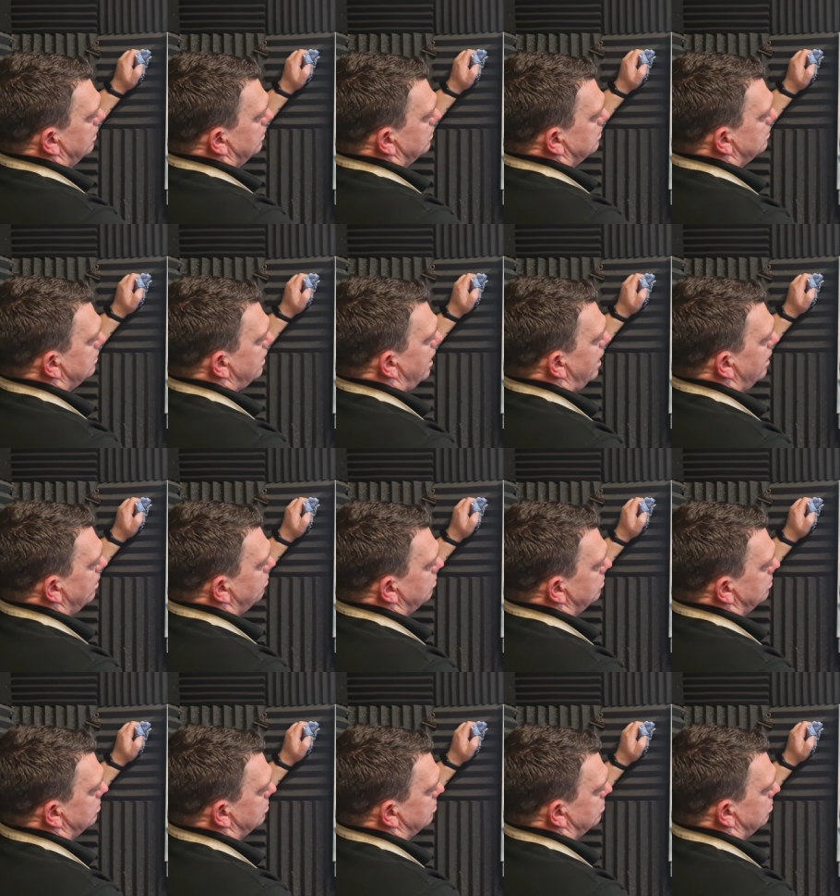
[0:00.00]

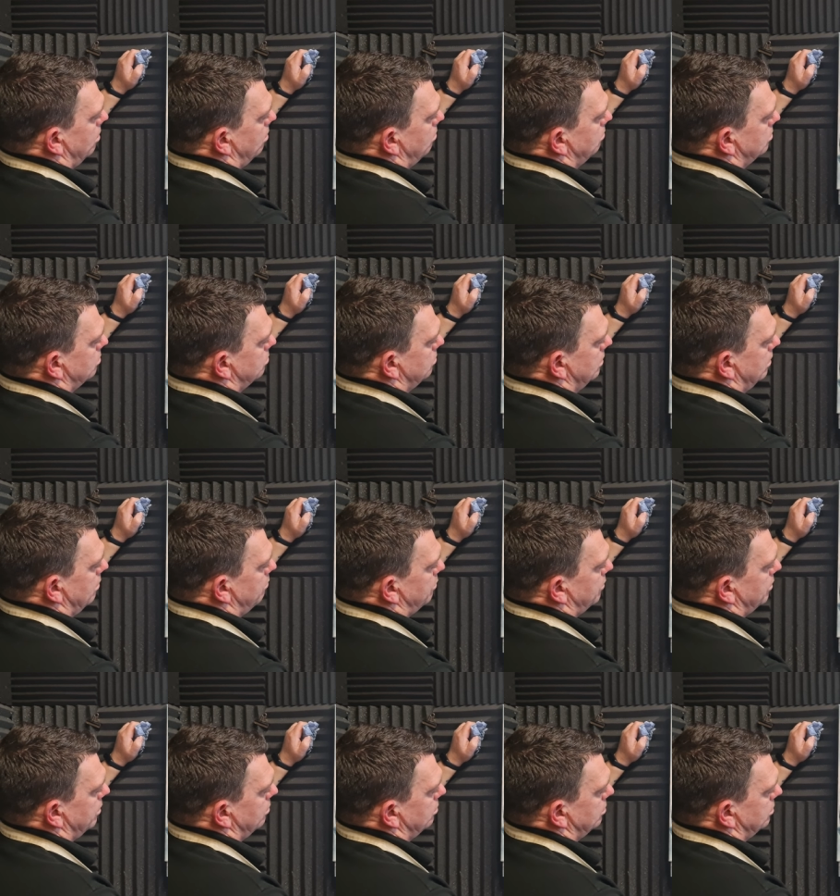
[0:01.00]
Sideward strokes with a
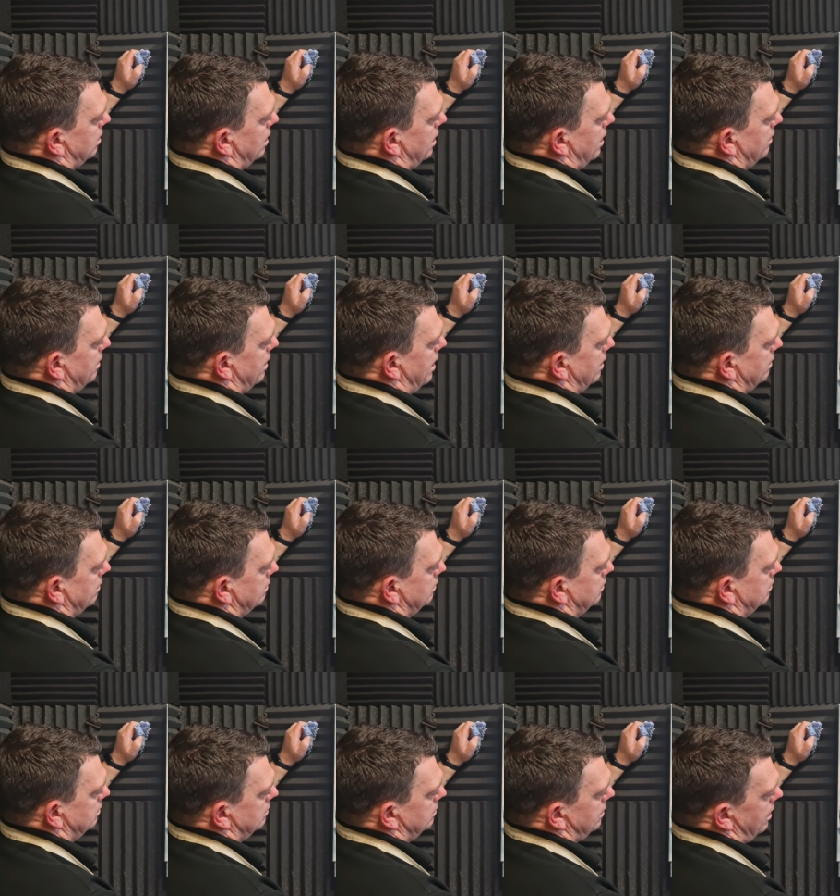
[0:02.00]
brush like that.
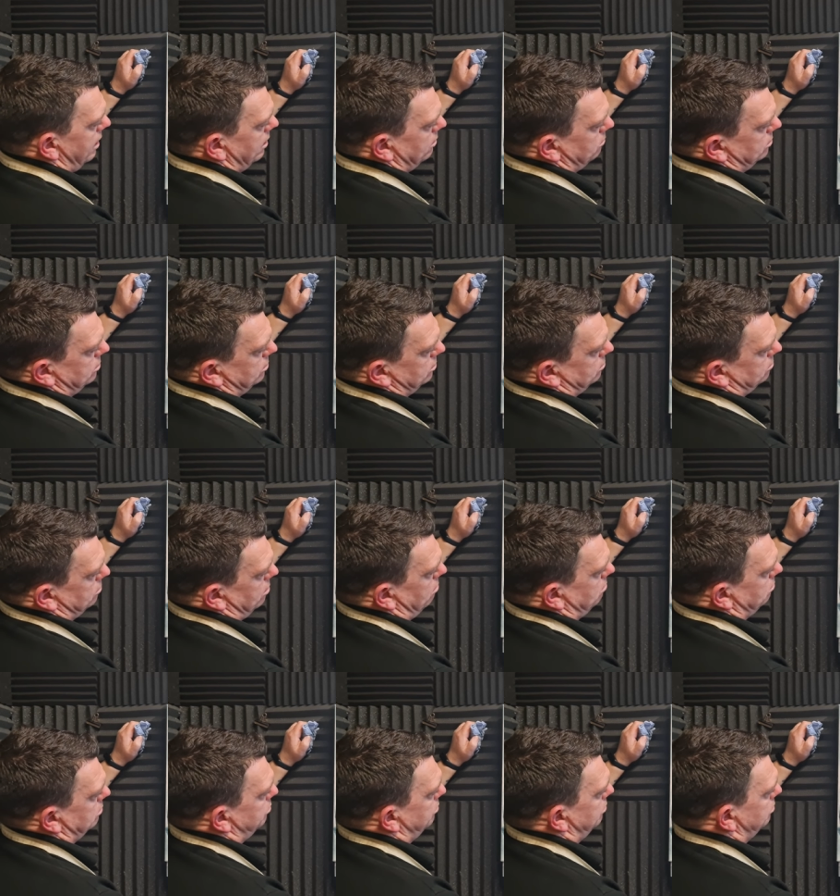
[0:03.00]
Sideward
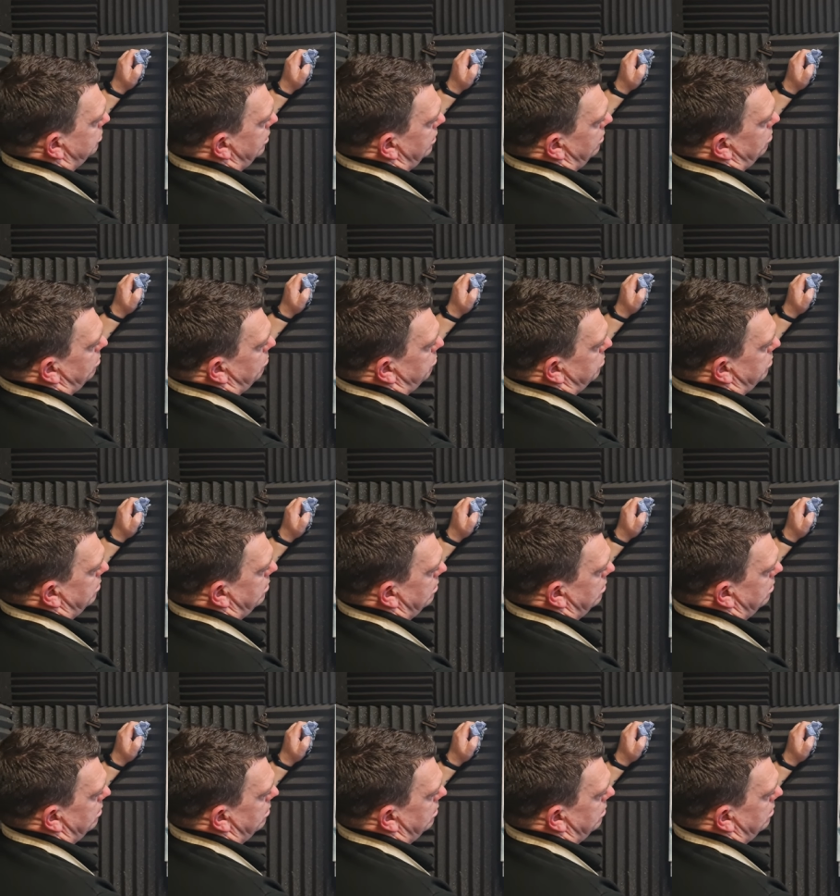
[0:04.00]
strokes, pushing up.